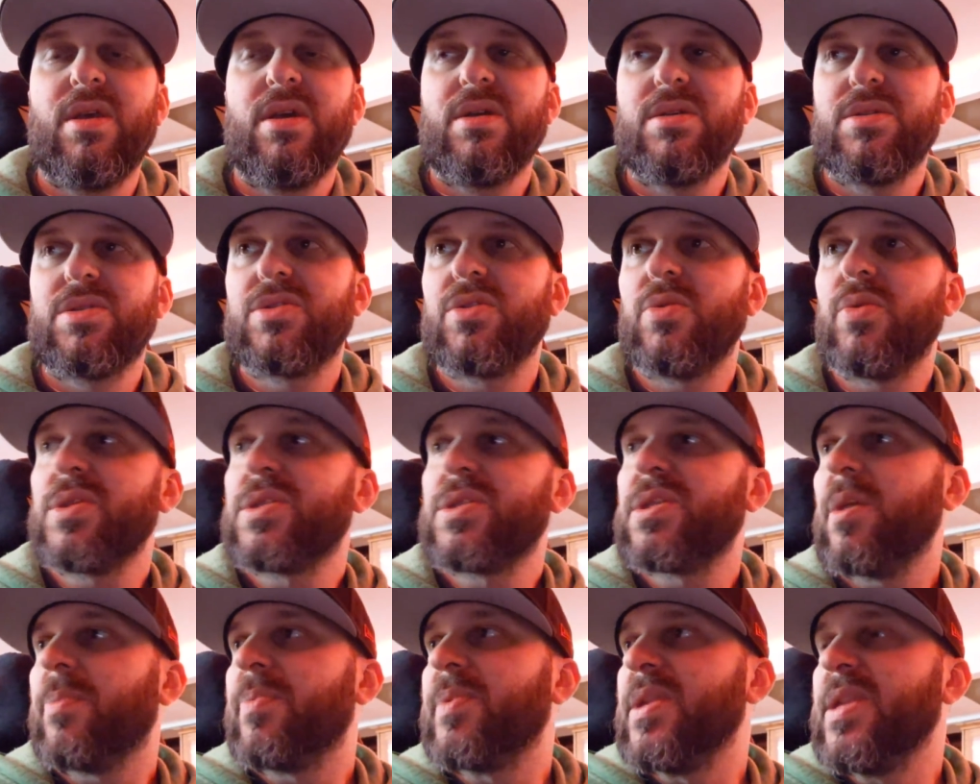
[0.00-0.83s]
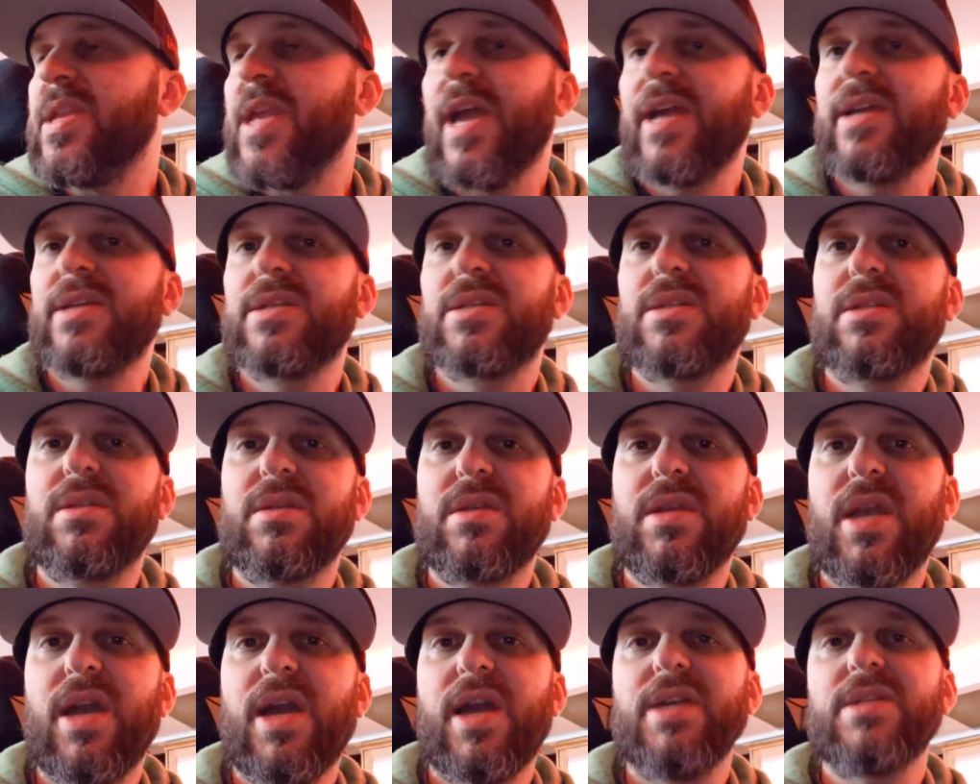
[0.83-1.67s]
So what's up next,
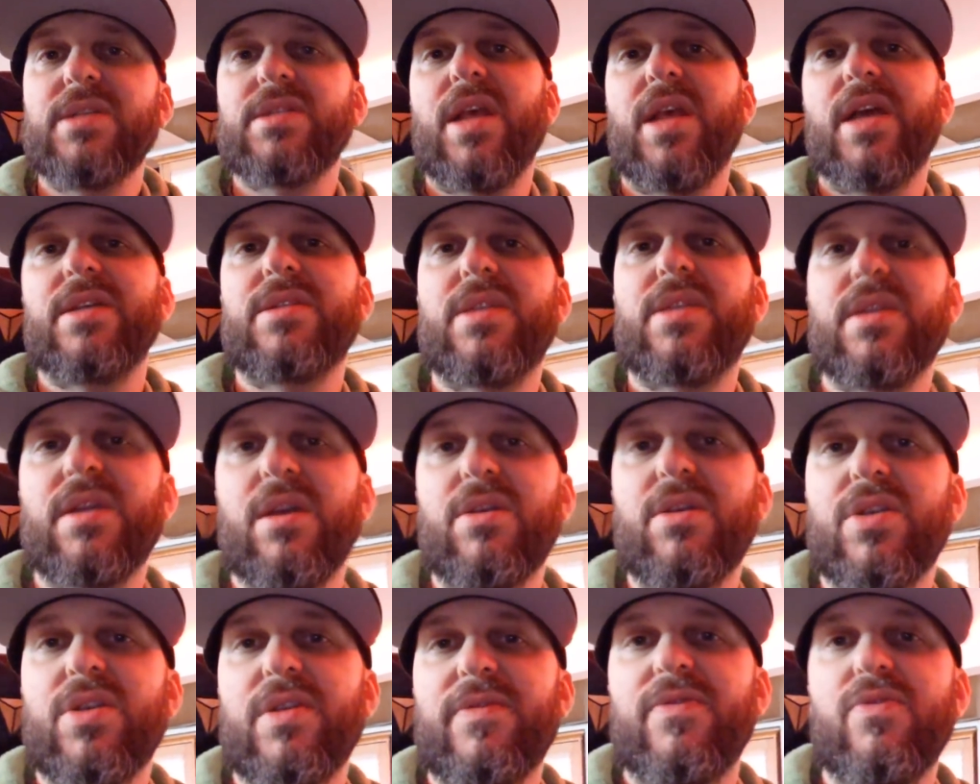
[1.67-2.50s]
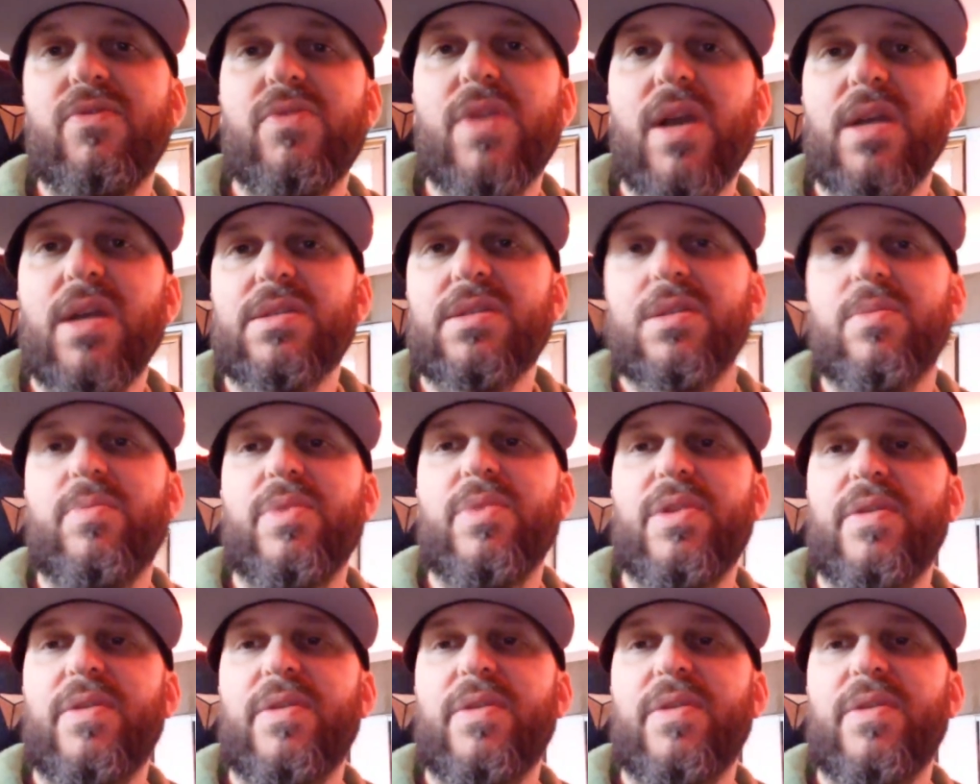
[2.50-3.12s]
guys? Last thing I'll give you guys is a bit